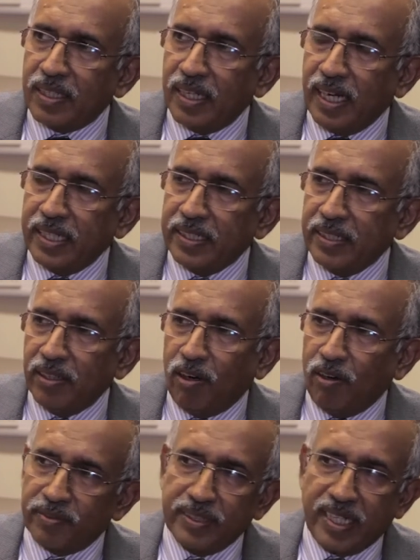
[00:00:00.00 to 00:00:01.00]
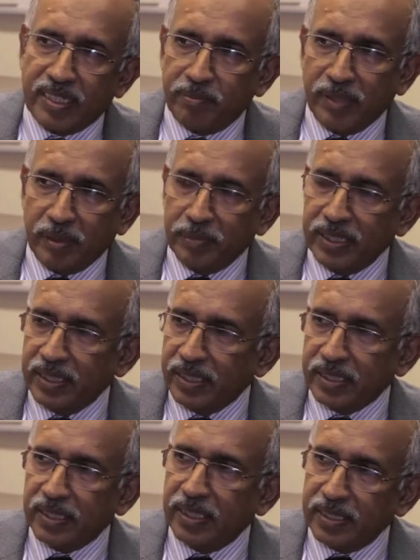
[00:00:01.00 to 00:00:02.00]
And of that,
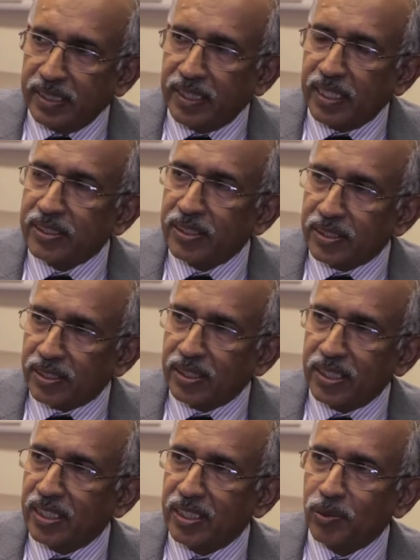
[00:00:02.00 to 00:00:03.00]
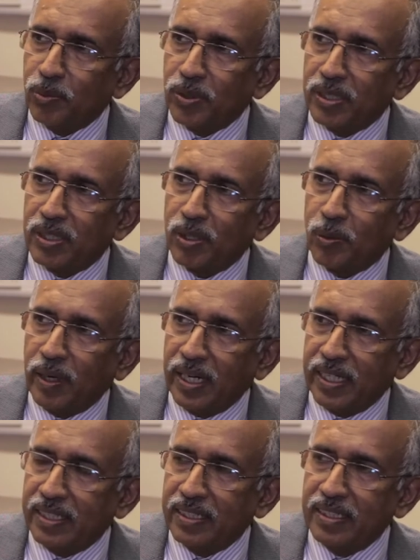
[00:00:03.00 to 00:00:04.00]
maybe another third would
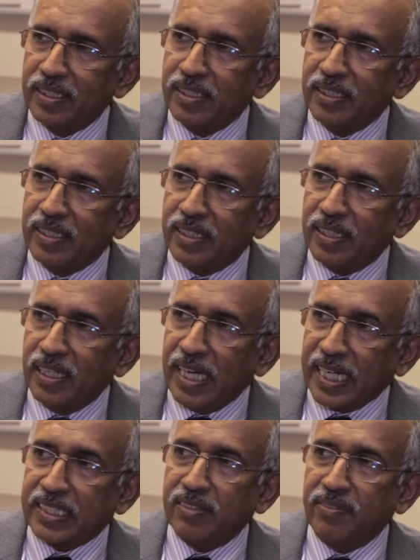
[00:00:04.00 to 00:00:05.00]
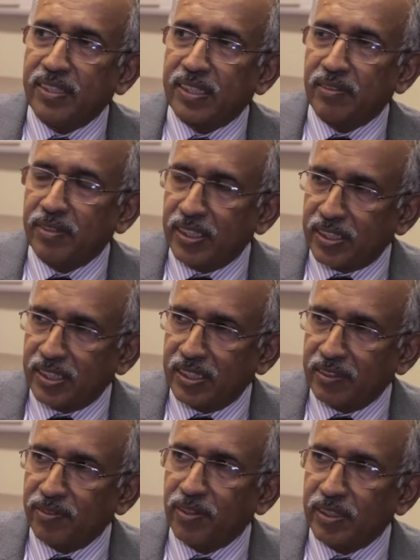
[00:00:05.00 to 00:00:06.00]
require active intervention.
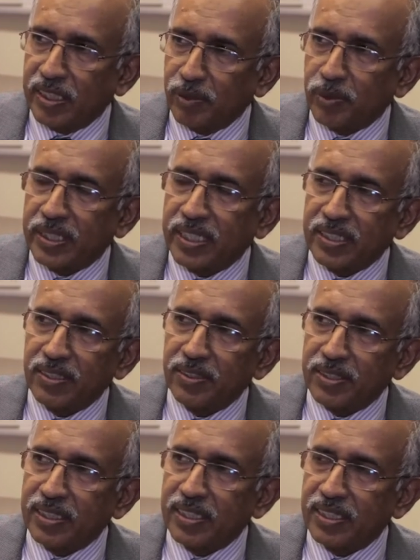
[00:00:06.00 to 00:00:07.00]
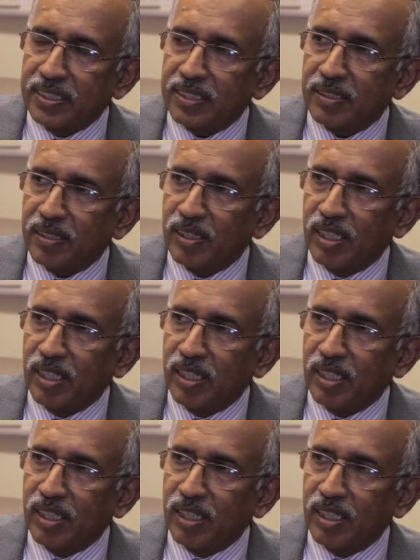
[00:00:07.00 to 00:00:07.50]
If not, they would get into serious